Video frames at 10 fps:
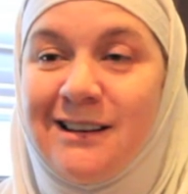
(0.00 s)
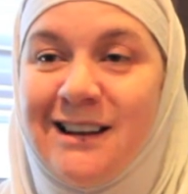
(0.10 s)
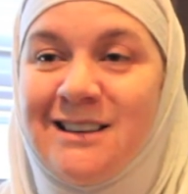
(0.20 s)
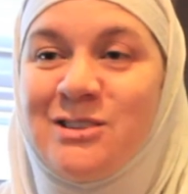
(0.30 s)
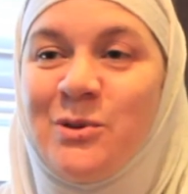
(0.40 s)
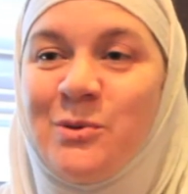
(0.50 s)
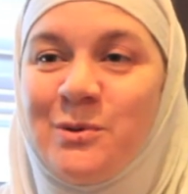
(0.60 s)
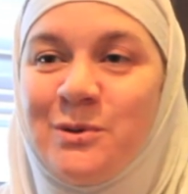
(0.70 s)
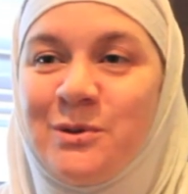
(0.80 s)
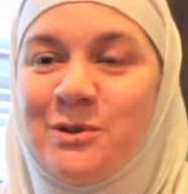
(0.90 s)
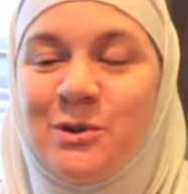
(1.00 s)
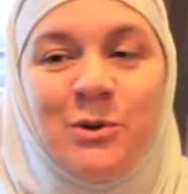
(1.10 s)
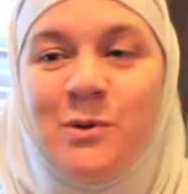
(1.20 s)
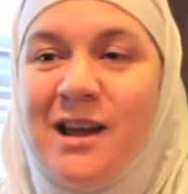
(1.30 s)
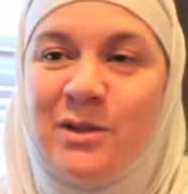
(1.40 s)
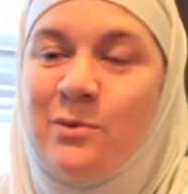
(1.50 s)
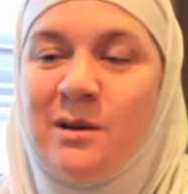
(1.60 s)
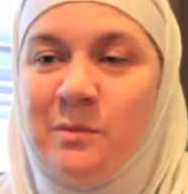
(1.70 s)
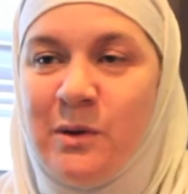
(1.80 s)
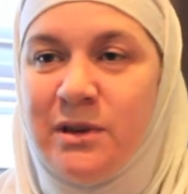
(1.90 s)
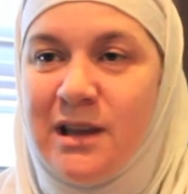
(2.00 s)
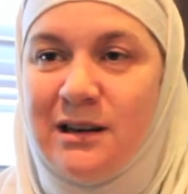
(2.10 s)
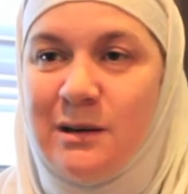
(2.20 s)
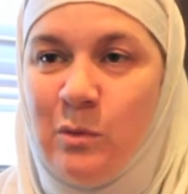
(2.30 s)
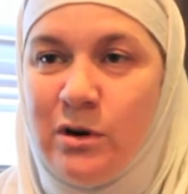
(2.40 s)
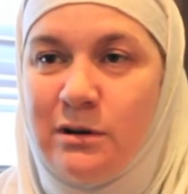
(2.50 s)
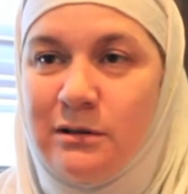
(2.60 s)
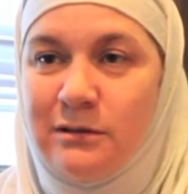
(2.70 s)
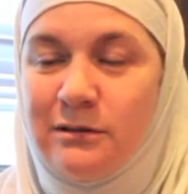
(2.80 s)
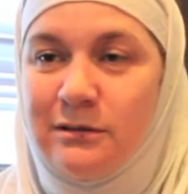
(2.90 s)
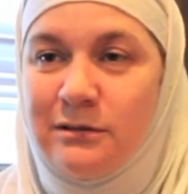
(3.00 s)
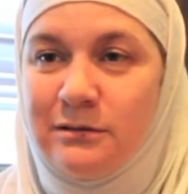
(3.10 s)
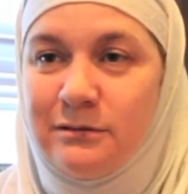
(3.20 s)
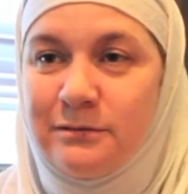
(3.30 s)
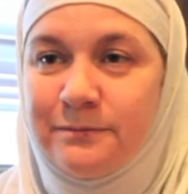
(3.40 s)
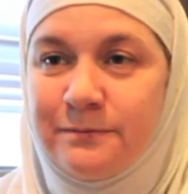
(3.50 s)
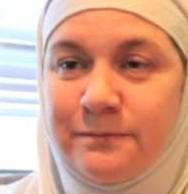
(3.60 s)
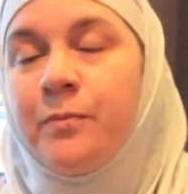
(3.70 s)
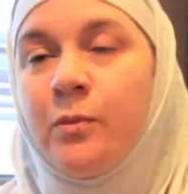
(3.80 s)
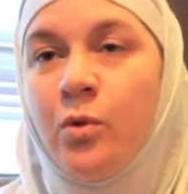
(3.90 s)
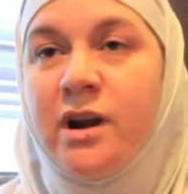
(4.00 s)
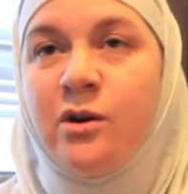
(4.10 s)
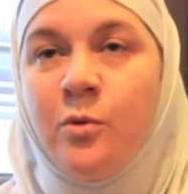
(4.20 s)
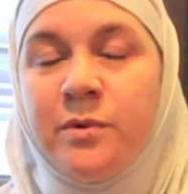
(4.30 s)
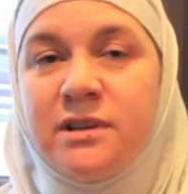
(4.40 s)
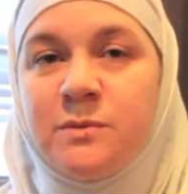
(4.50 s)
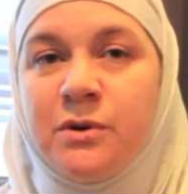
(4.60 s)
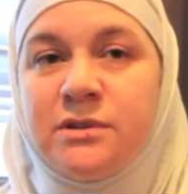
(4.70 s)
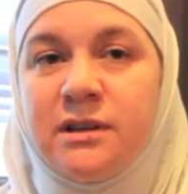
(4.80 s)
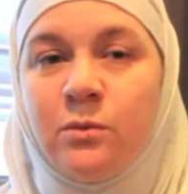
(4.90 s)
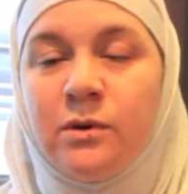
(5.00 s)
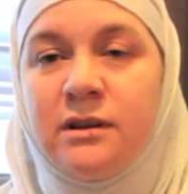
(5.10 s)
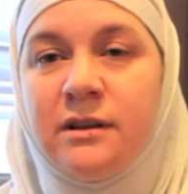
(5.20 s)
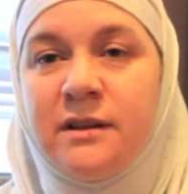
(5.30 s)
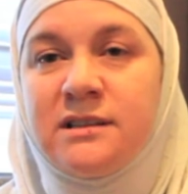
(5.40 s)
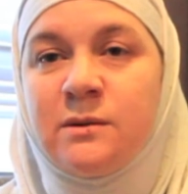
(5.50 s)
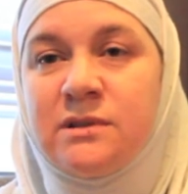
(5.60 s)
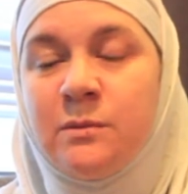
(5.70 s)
And so you can't threaten me with that anymore. When I opened this birth center, one of the things that was